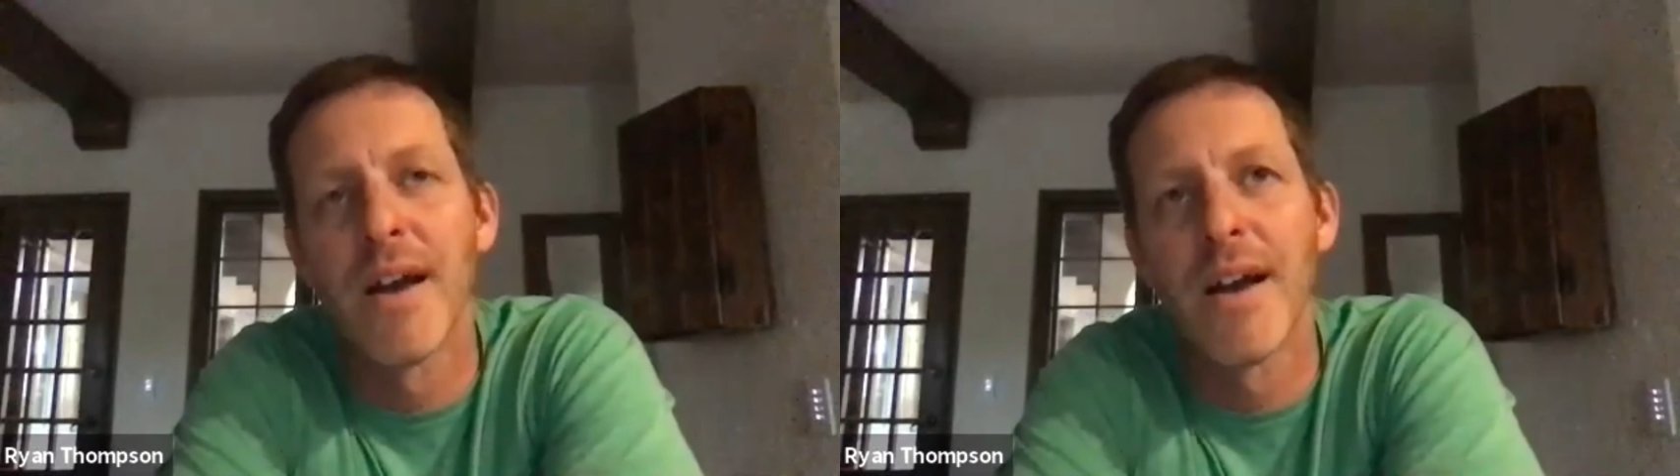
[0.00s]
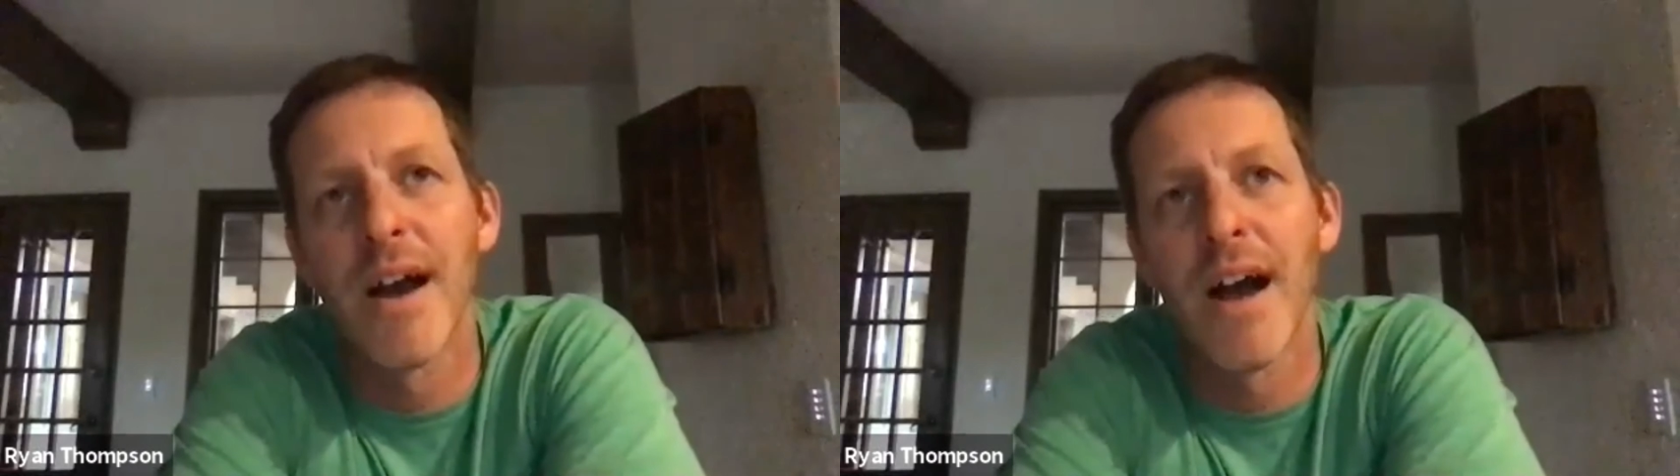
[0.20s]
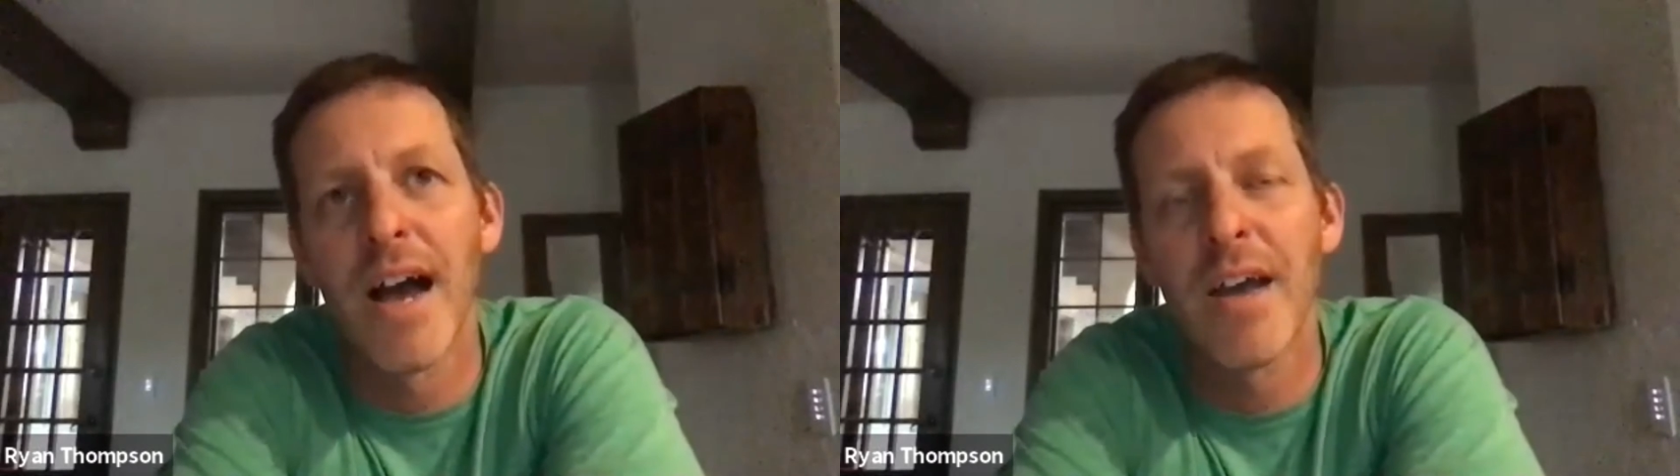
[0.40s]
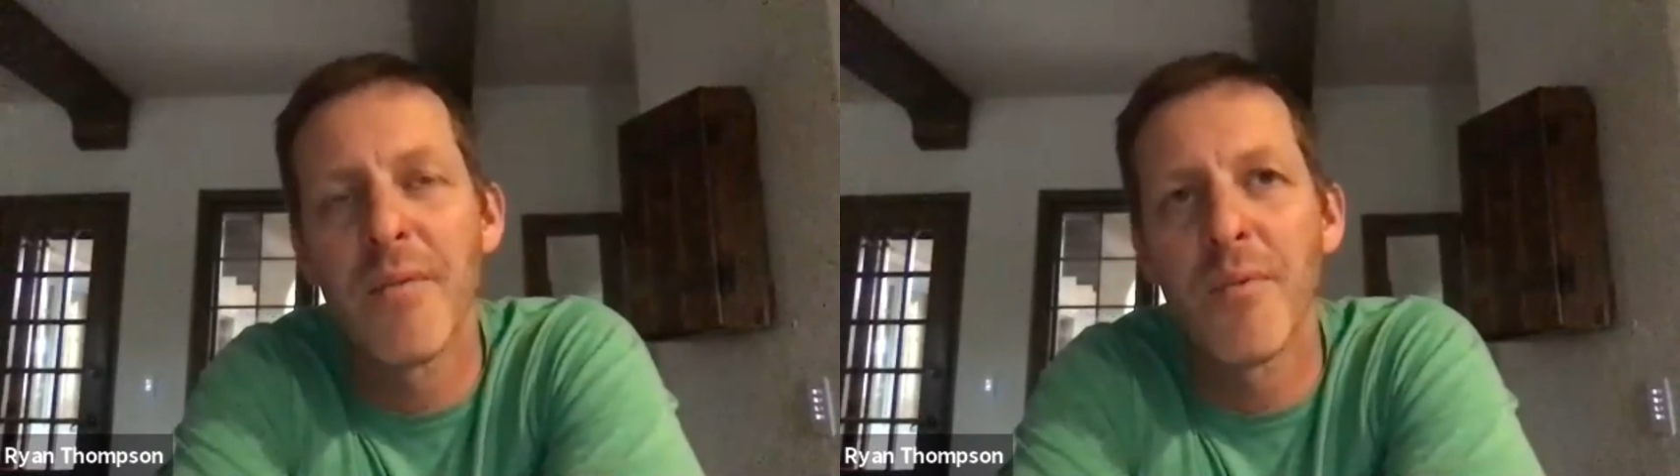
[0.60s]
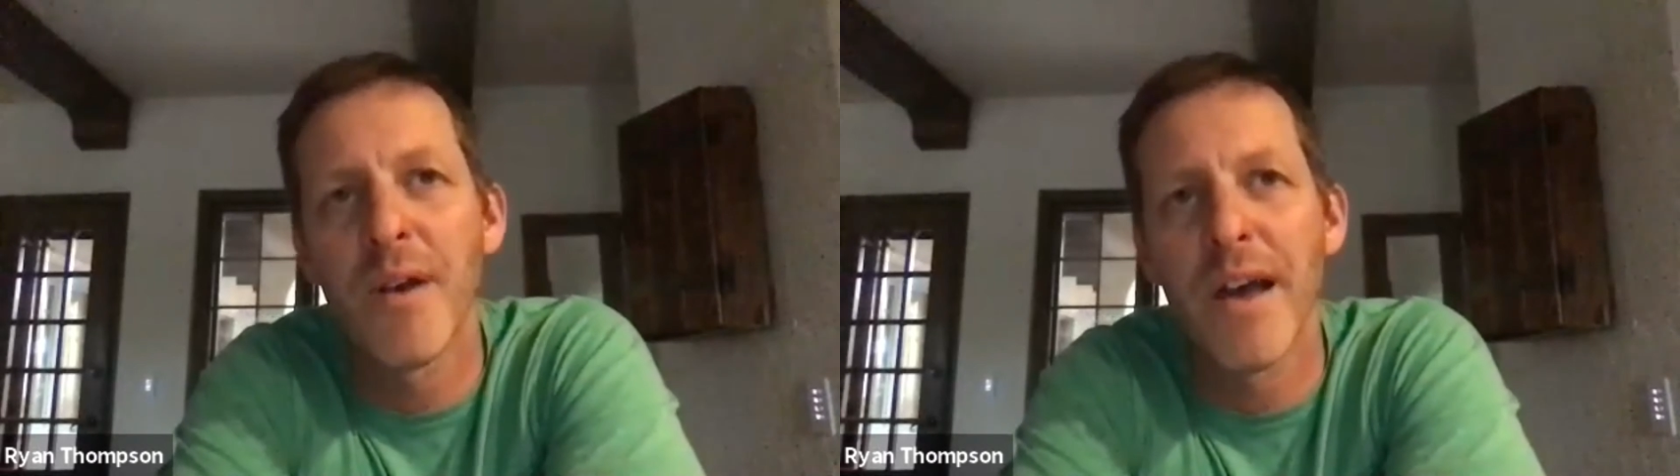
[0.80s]

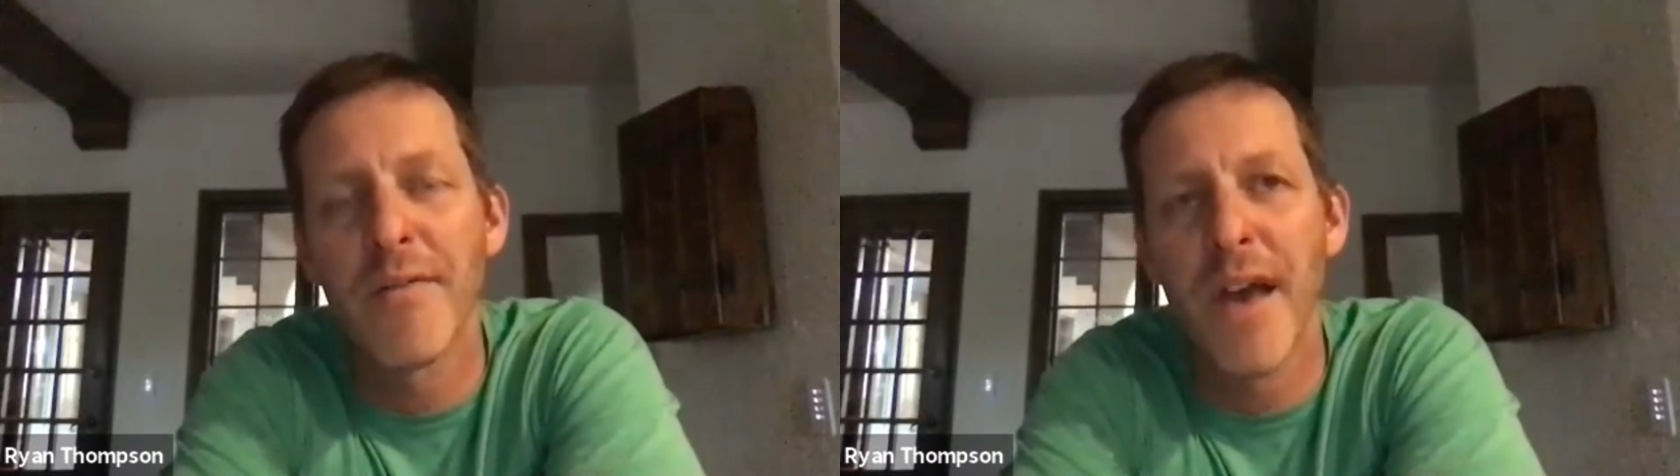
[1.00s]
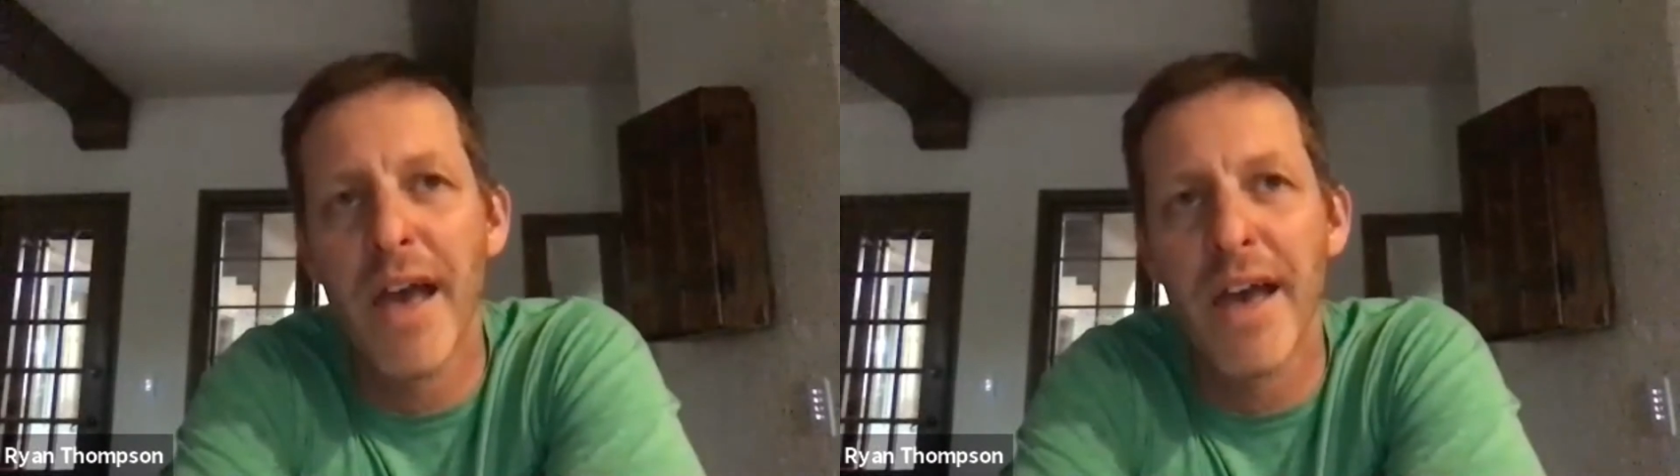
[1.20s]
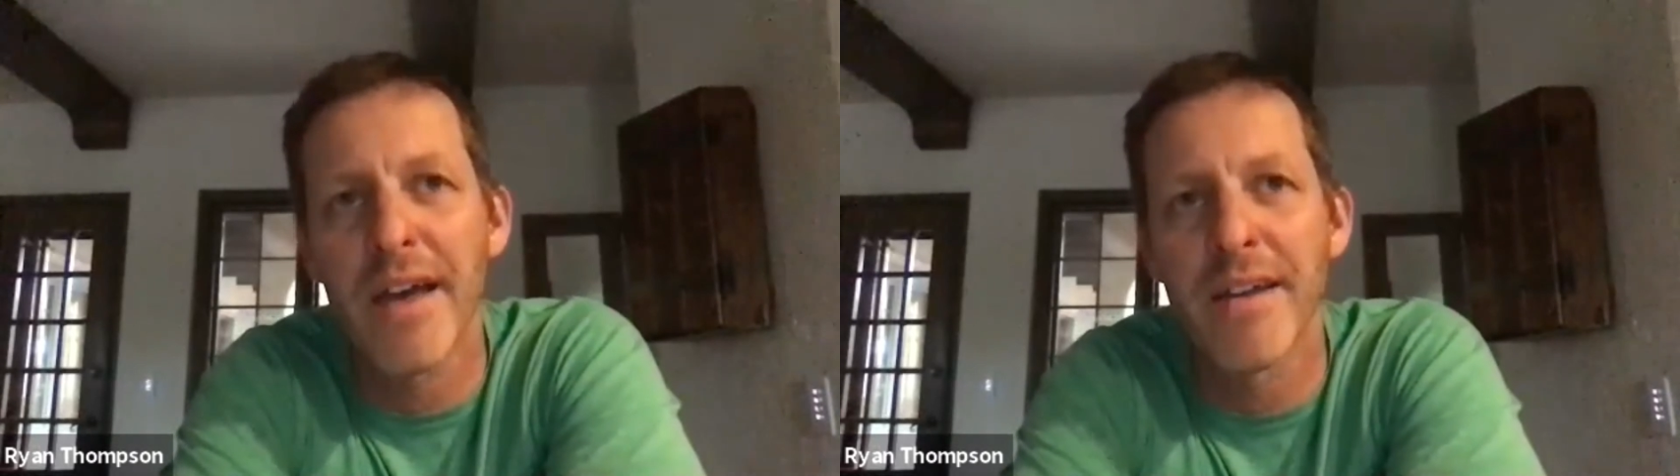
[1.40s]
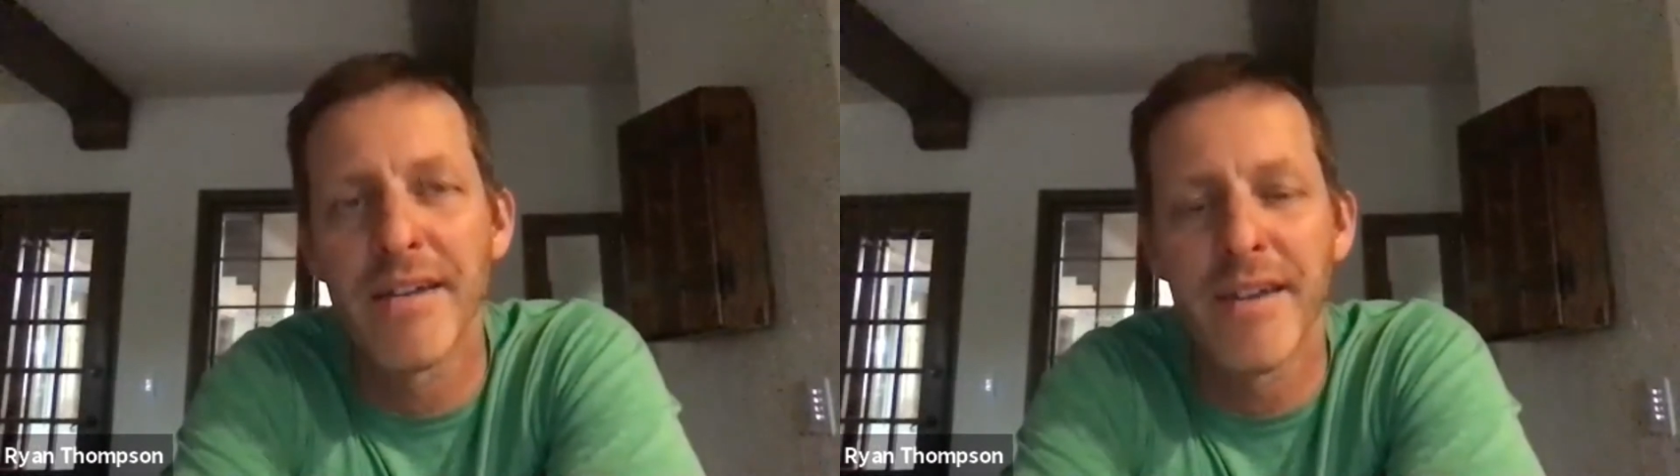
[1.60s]
I have had